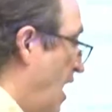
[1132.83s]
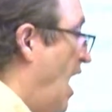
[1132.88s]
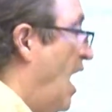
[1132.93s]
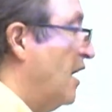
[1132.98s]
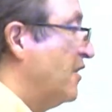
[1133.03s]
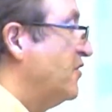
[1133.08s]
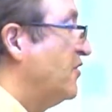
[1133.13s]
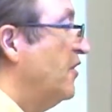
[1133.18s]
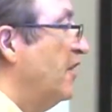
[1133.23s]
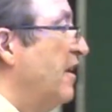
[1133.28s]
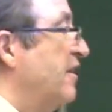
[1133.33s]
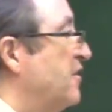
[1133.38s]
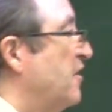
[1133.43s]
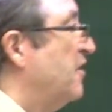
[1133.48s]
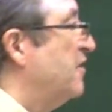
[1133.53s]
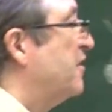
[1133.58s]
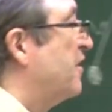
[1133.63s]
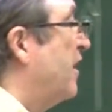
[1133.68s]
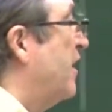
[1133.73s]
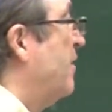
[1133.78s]

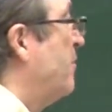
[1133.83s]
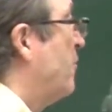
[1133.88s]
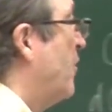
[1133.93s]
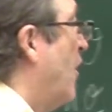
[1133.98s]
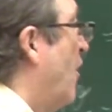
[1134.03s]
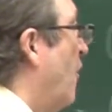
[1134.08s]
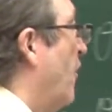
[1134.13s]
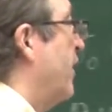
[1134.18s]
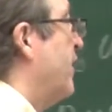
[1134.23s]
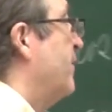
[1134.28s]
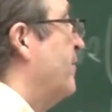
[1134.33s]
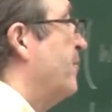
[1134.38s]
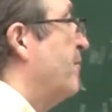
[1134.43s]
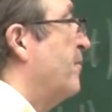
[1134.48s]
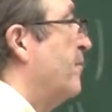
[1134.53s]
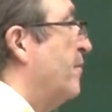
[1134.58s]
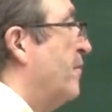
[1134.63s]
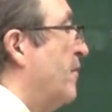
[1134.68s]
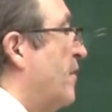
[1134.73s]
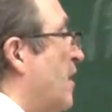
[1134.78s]
oscillations keep going?
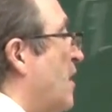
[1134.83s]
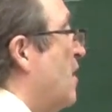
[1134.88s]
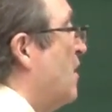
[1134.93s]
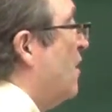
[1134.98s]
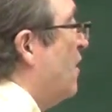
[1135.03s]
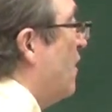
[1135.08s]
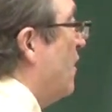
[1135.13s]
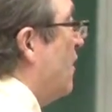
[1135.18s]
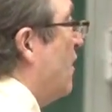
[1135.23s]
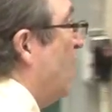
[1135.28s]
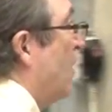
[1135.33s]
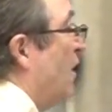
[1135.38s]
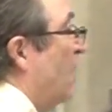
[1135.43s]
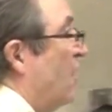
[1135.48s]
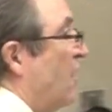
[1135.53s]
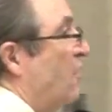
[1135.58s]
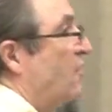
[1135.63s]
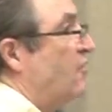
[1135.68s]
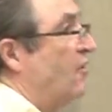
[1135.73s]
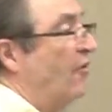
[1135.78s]

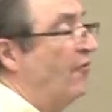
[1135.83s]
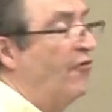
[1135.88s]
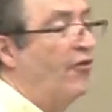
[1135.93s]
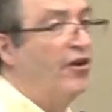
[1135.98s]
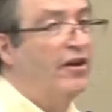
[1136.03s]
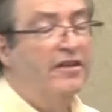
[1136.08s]
So for